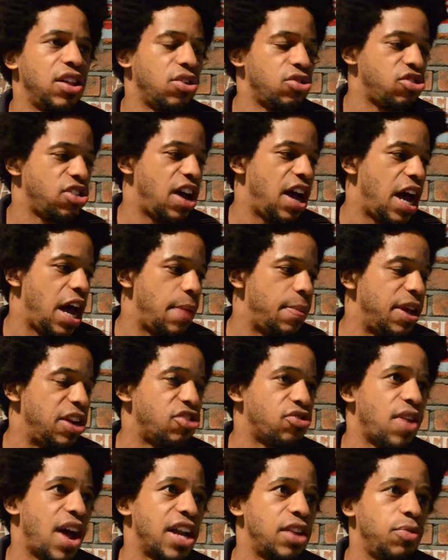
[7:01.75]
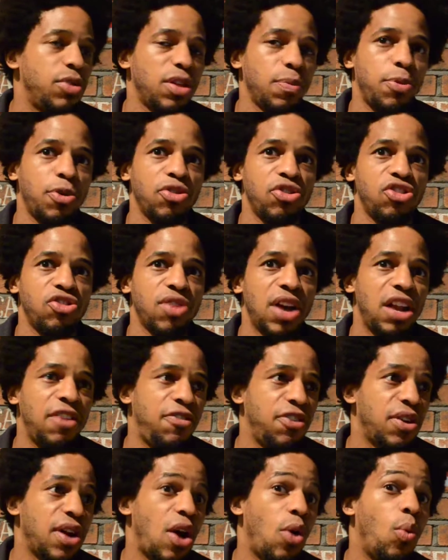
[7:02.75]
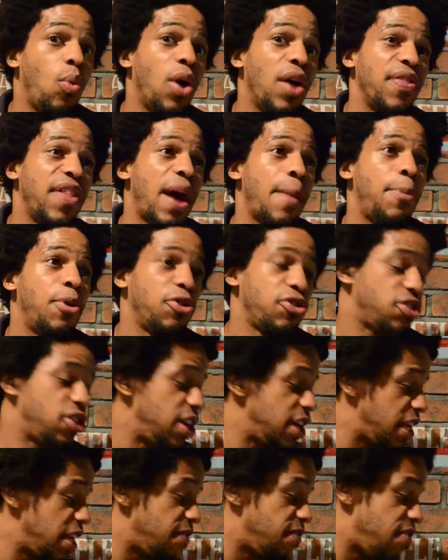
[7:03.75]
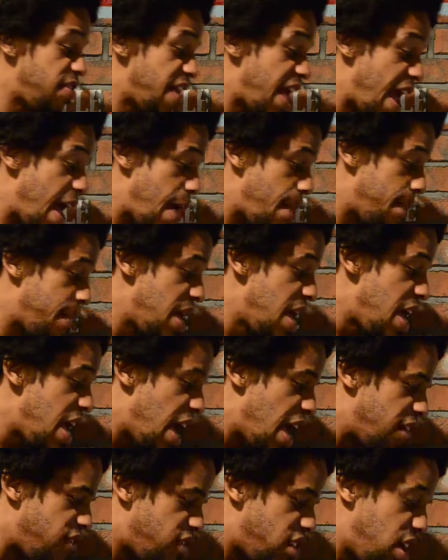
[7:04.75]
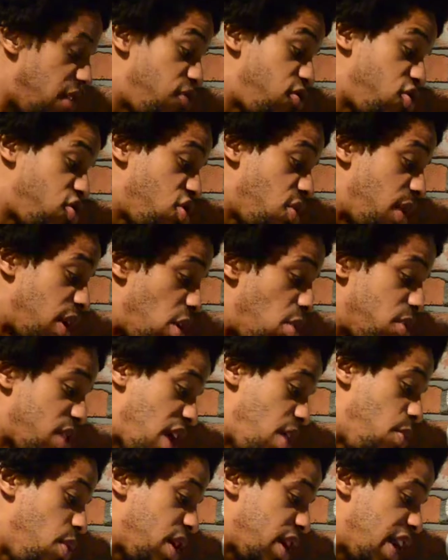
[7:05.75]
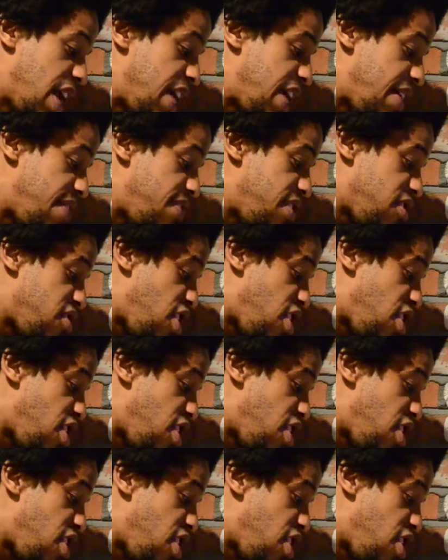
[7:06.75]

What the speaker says: their time interacting with a person, trying to figure out what that person can give them, instead of just going, okay, what can I give this